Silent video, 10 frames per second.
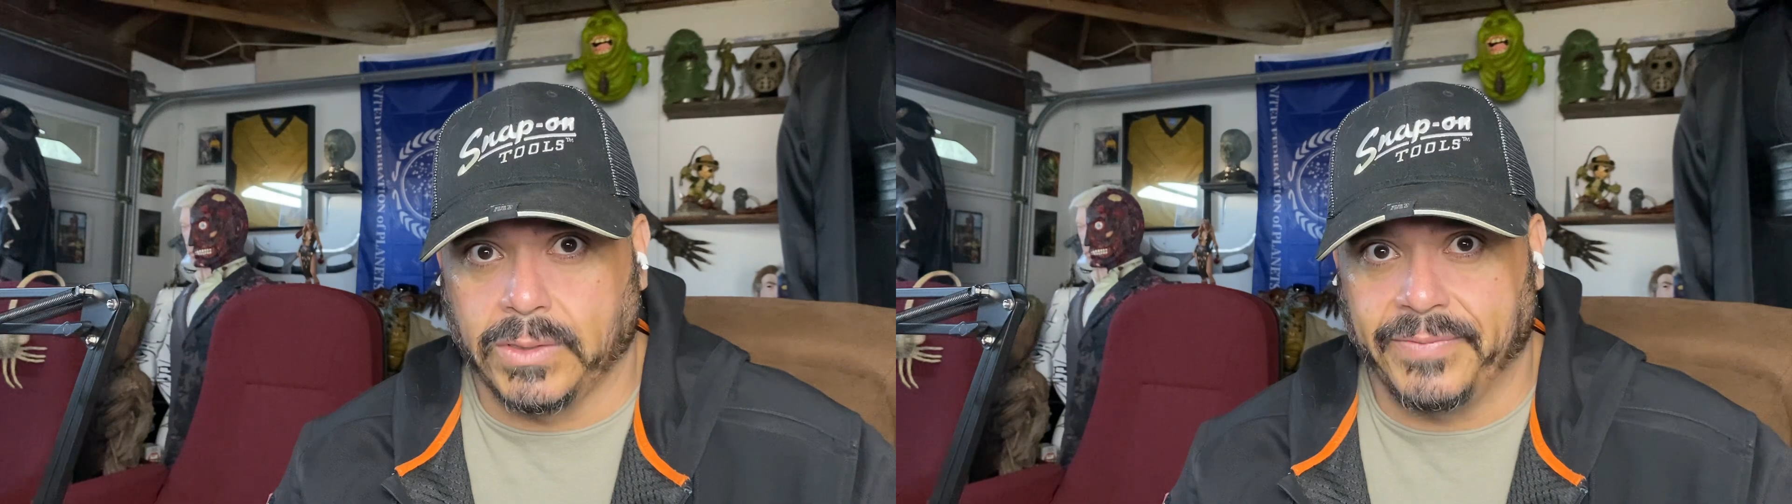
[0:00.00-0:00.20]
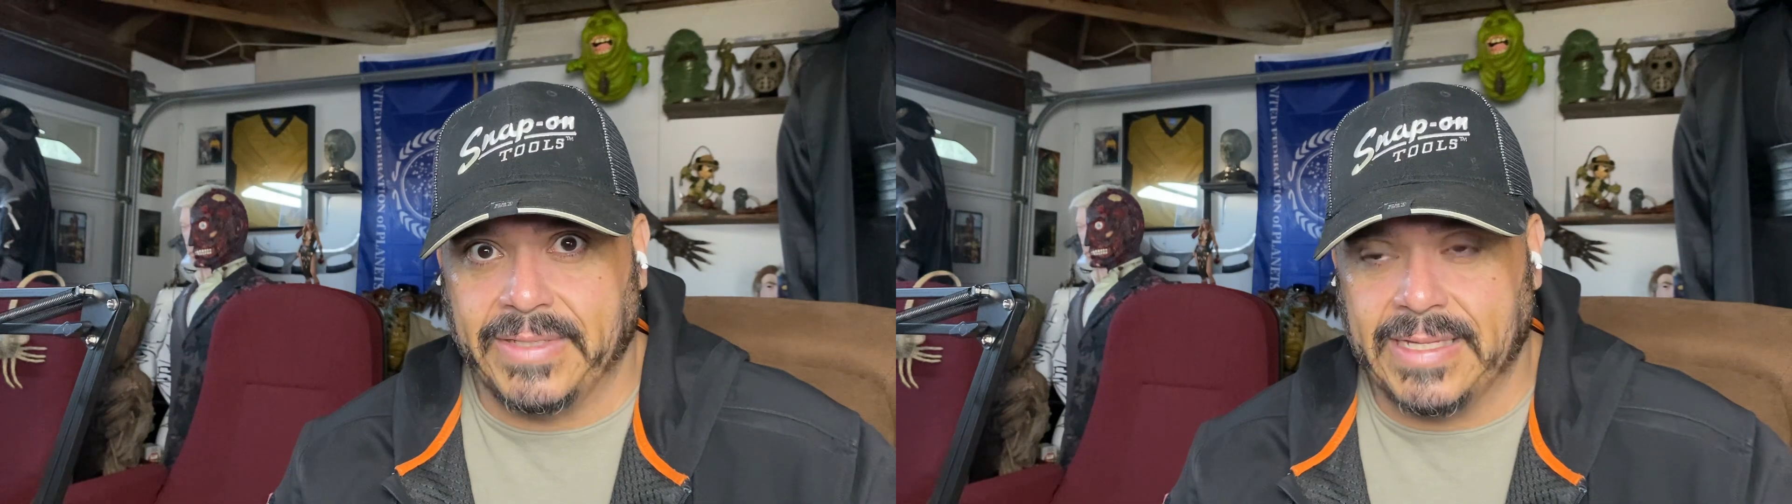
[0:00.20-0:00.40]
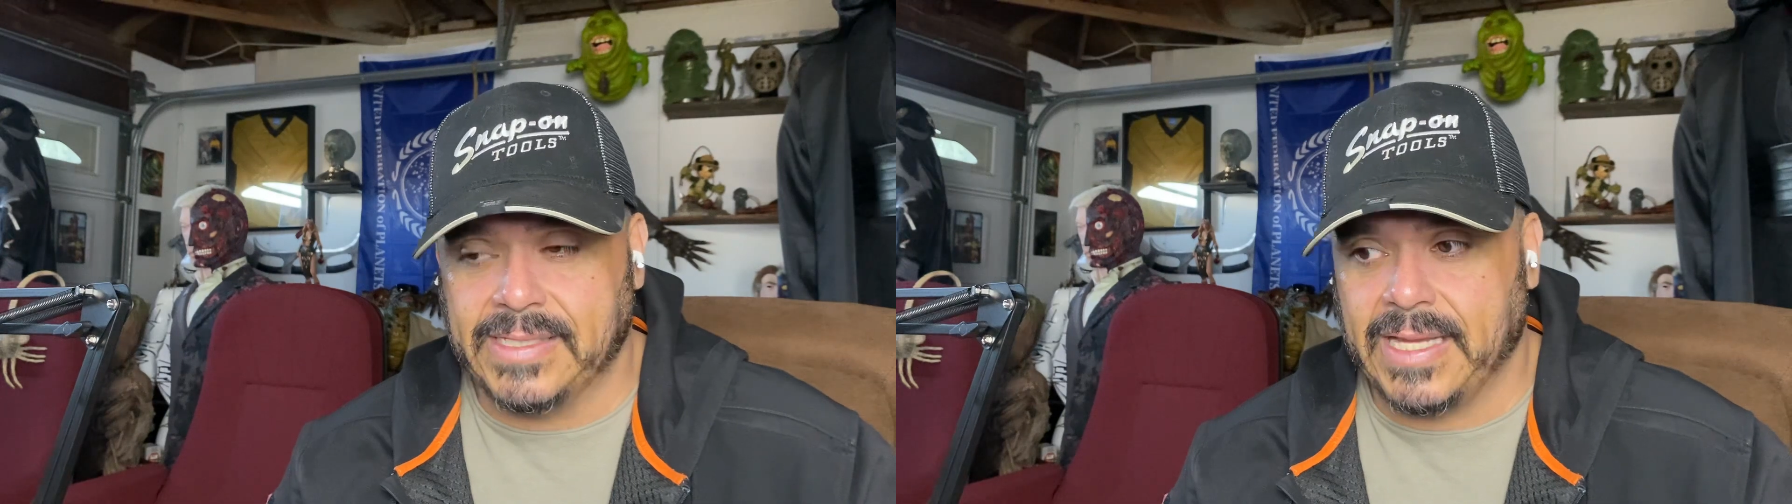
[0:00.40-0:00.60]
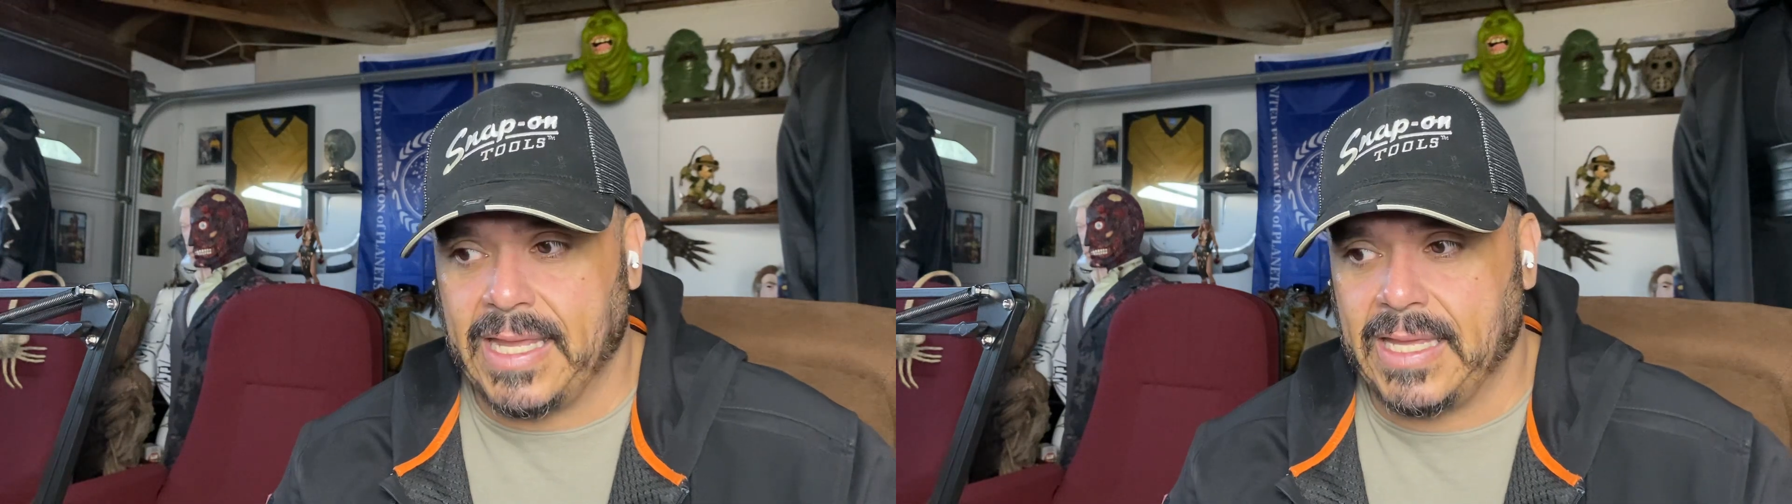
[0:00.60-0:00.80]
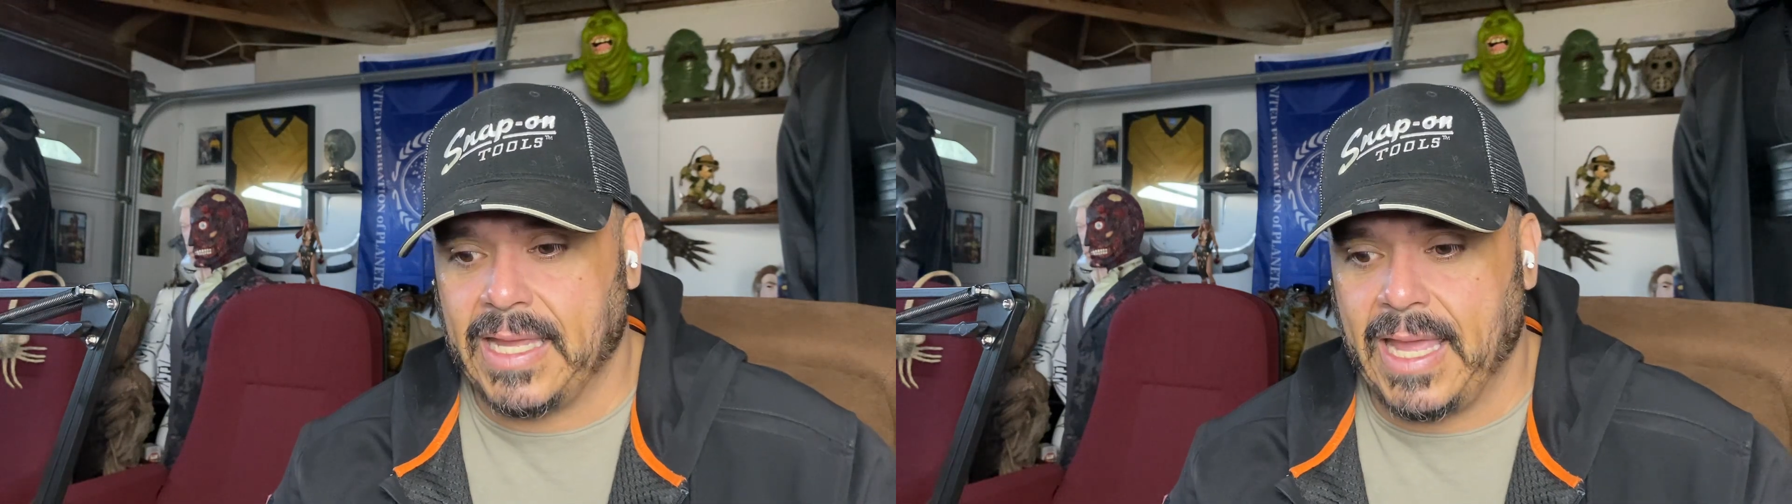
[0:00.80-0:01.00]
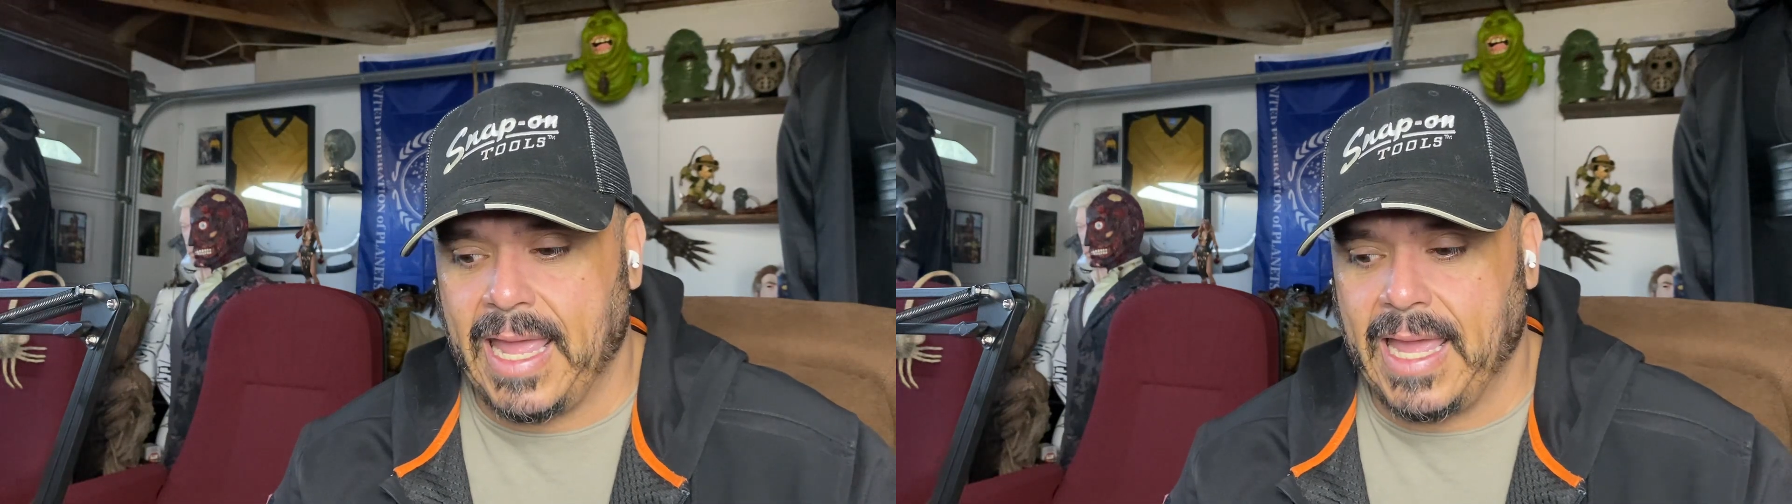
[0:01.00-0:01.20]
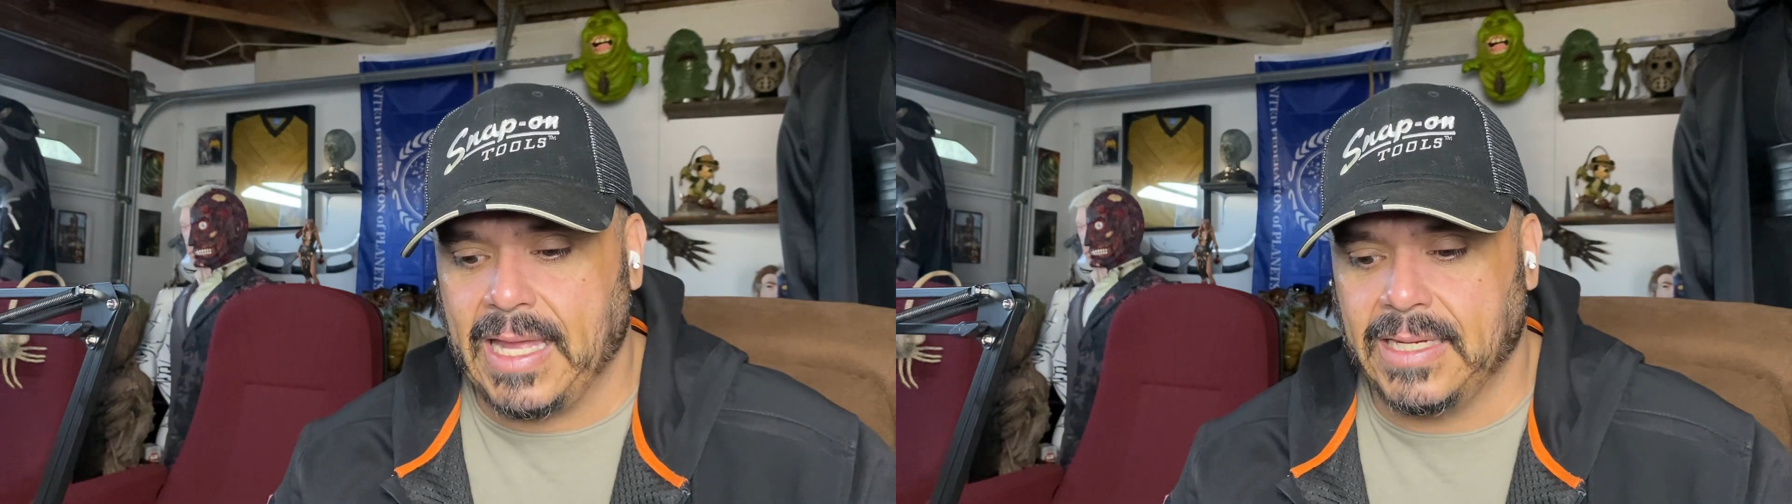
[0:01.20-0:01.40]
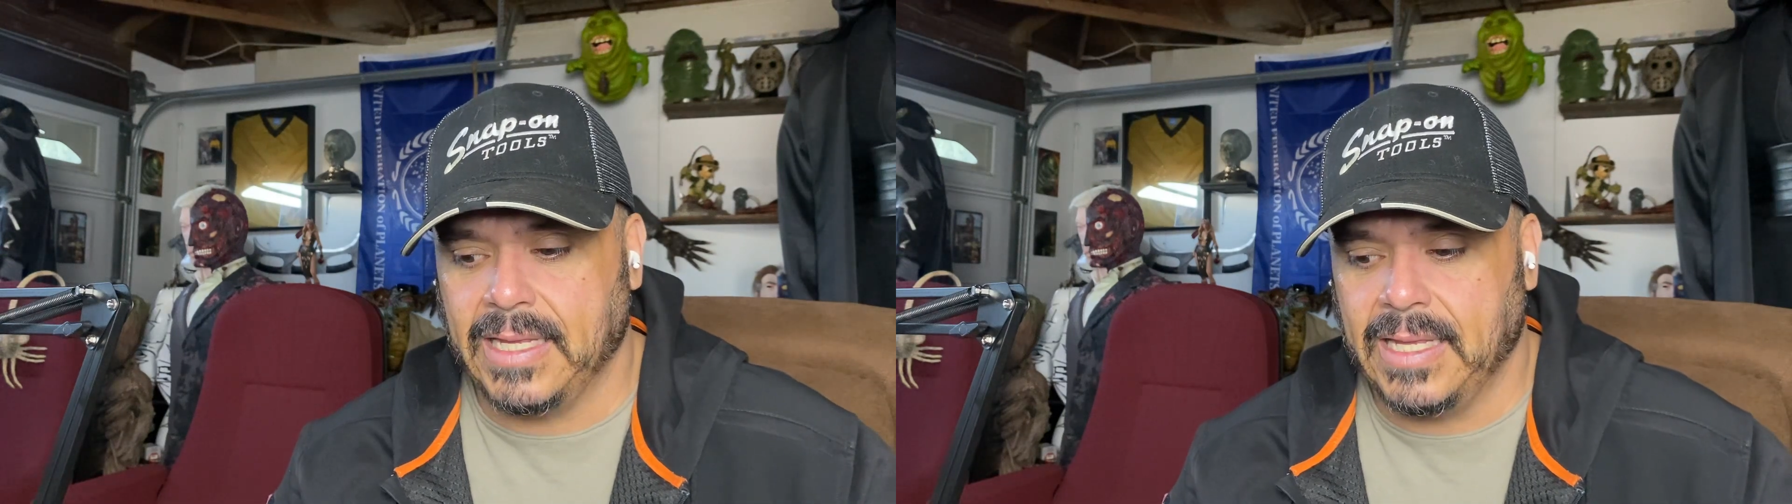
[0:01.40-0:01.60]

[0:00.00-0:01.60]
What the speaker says: of Disney. And